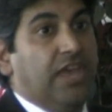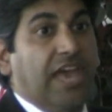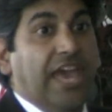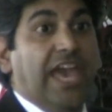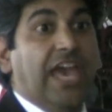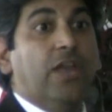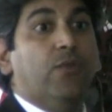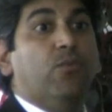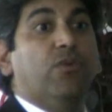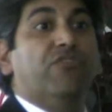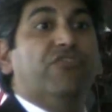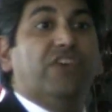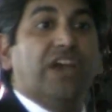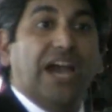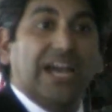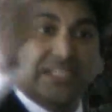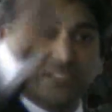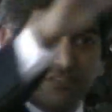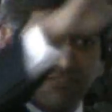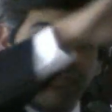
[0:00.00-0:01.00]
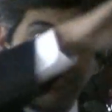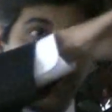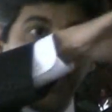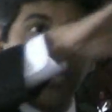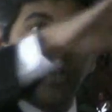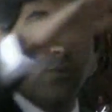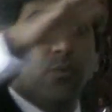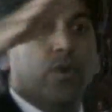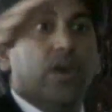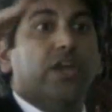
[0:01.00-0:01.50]
And we've got to
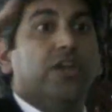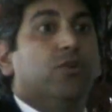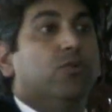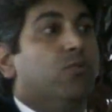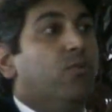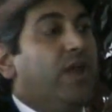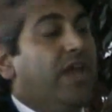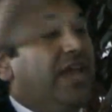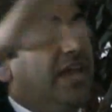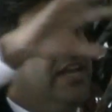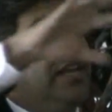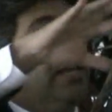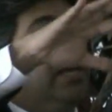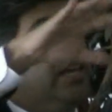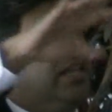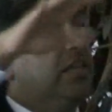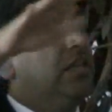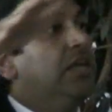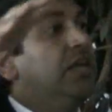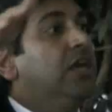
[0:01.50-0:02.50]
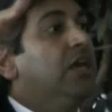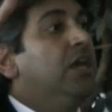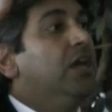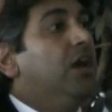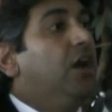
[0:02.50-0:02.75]
find a way to rein in